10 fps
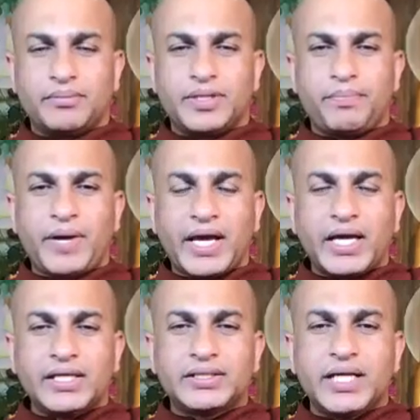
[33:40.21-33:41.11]
the
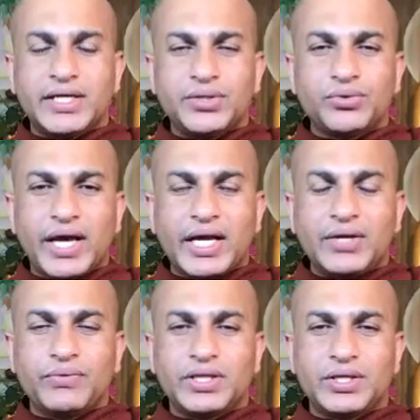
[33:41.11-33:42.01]
package that you carry
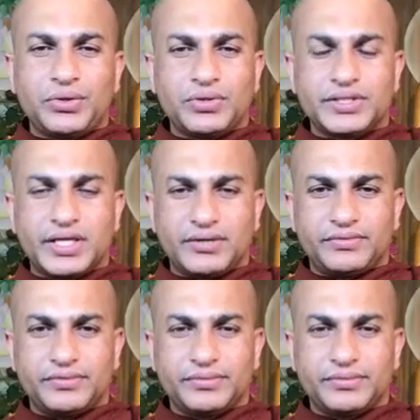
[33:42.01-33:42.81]
within yourself.